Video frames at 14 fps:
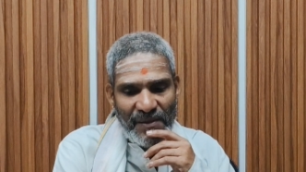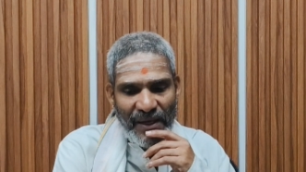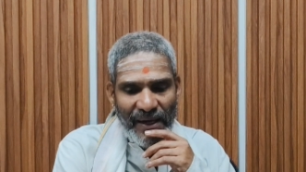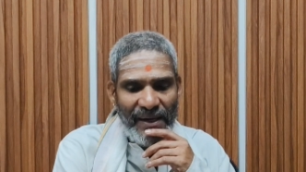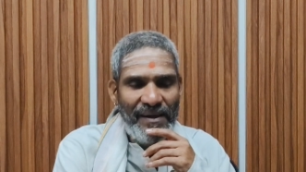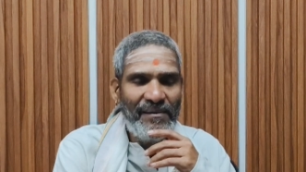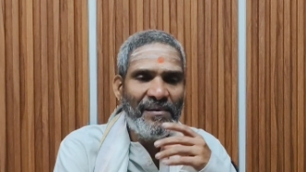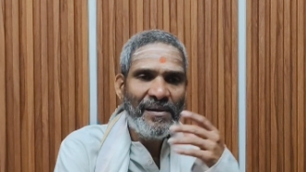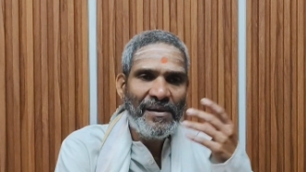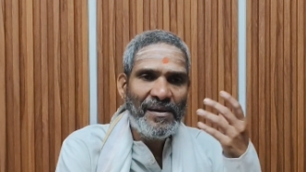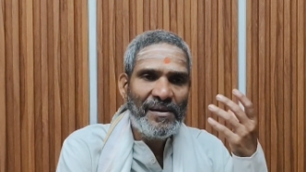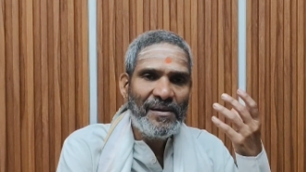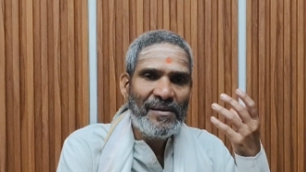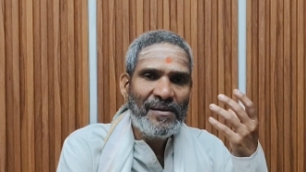And
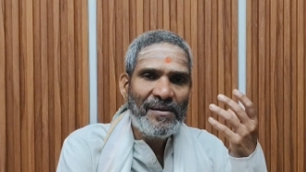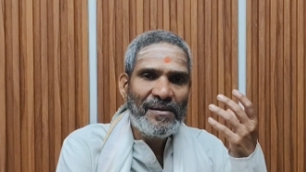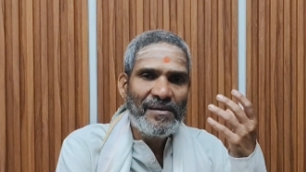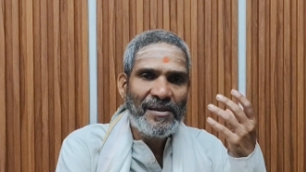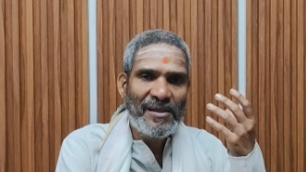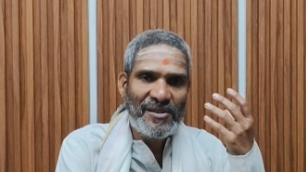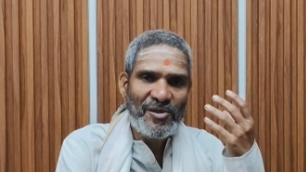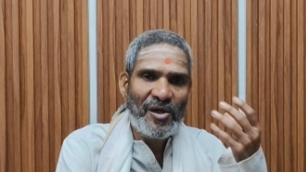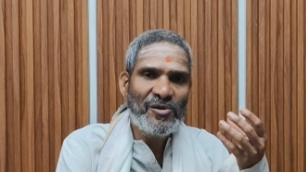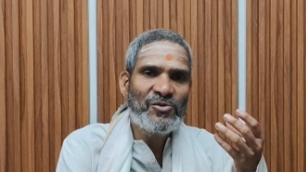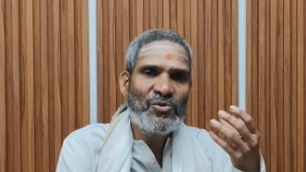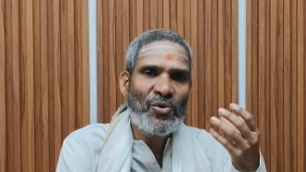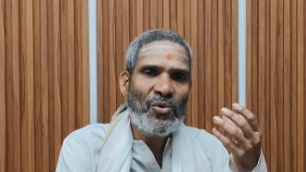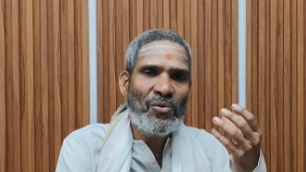there is
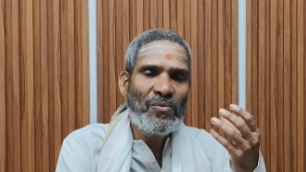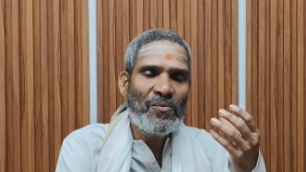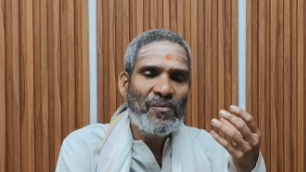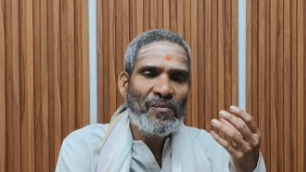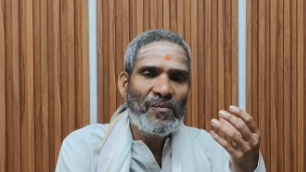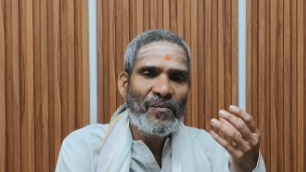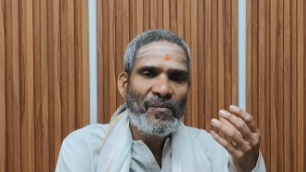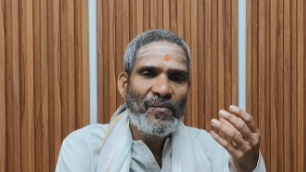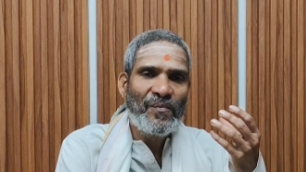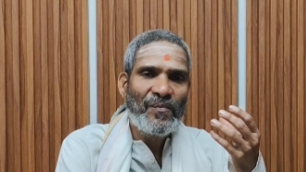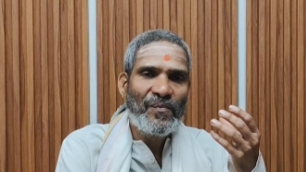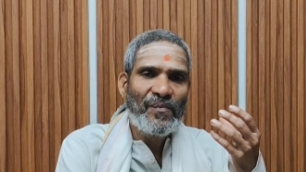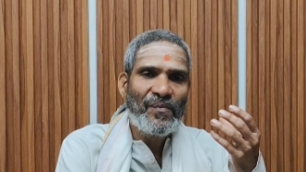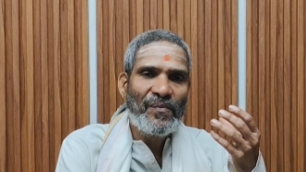also
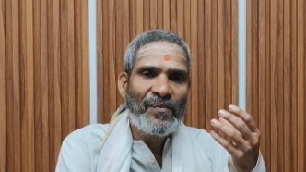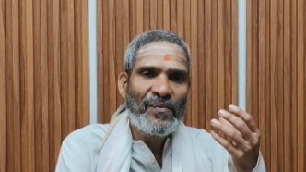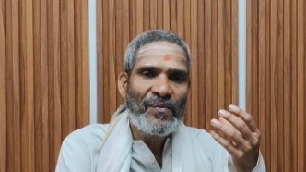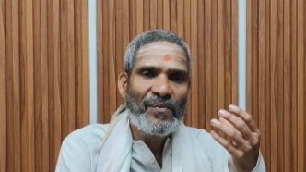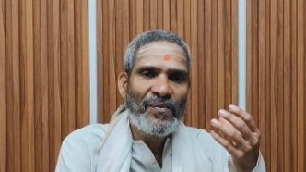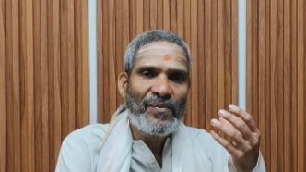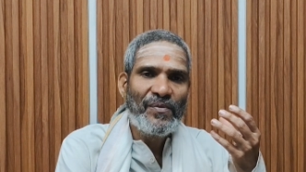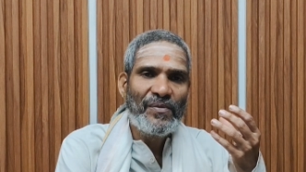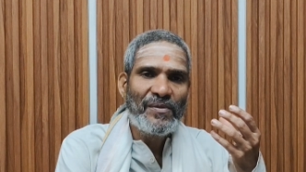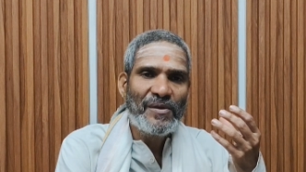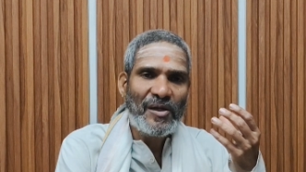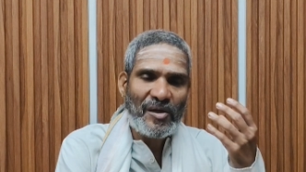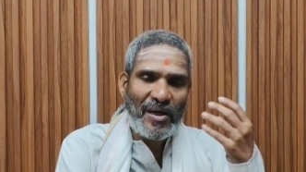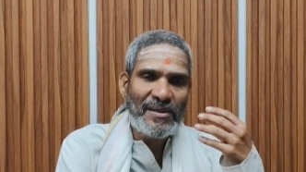
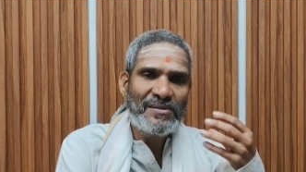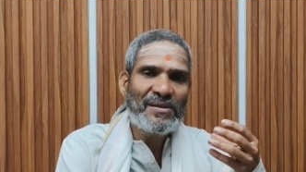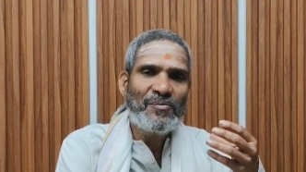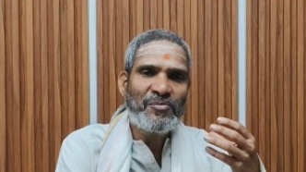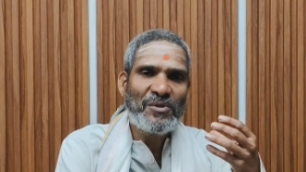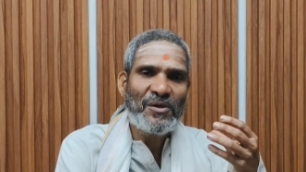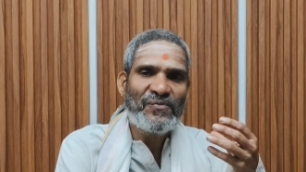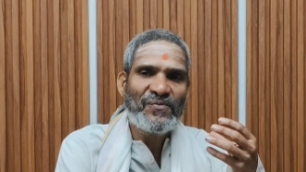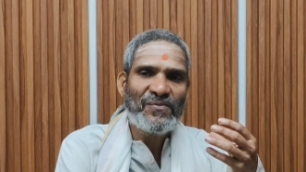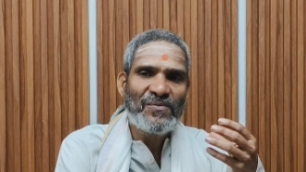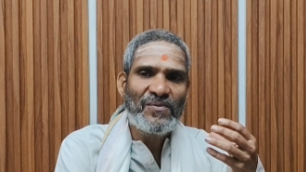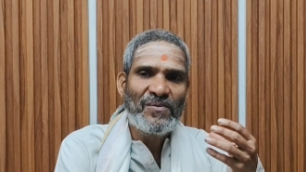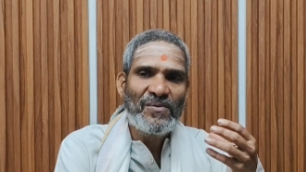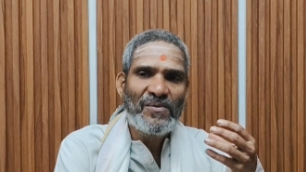the concept of
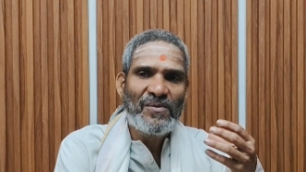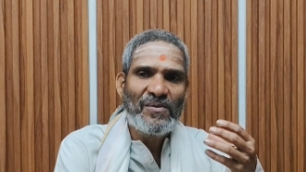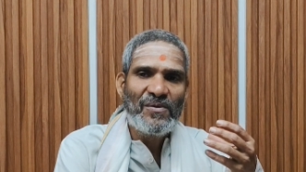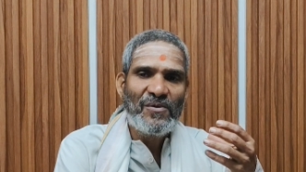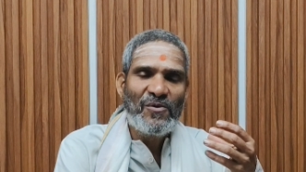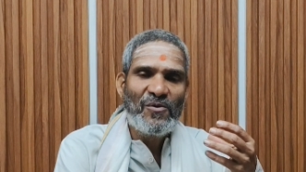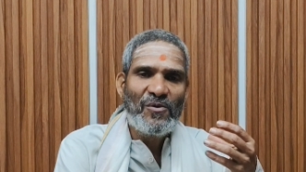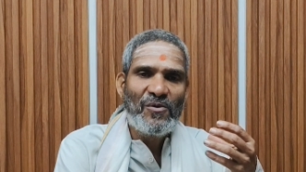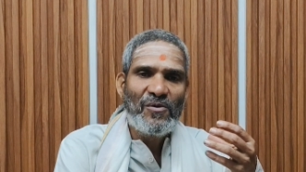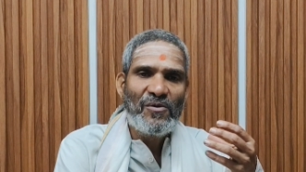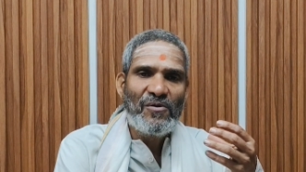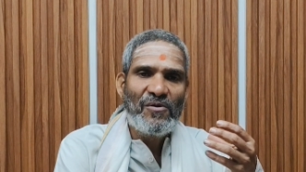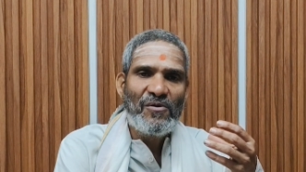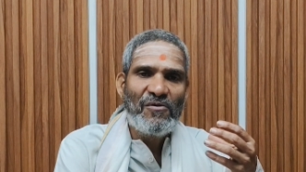
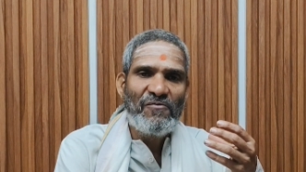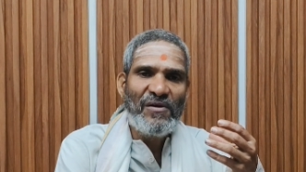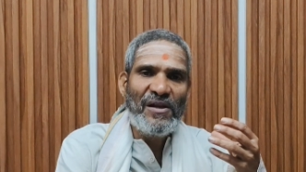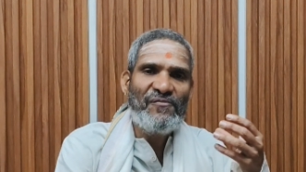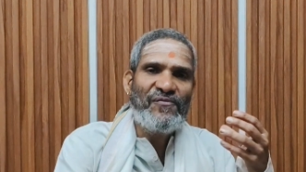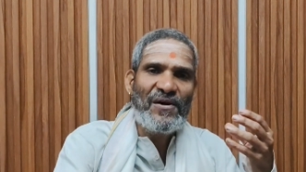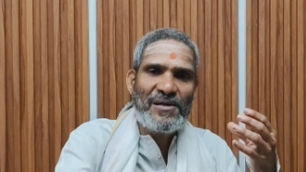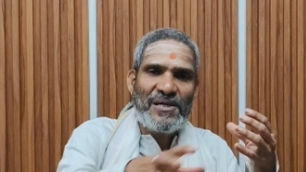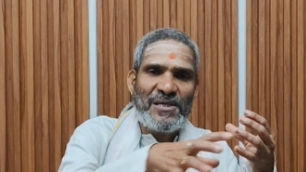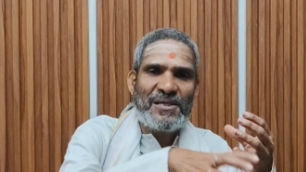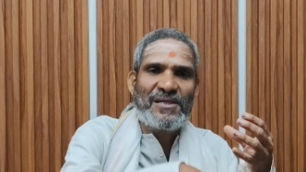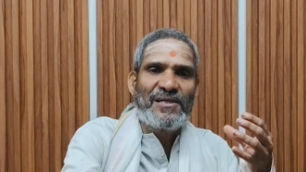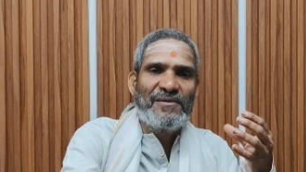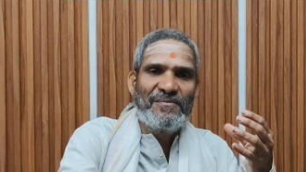well
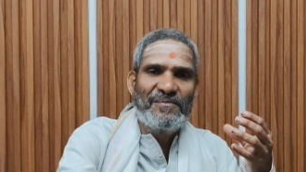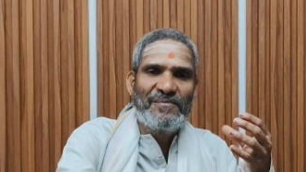furnished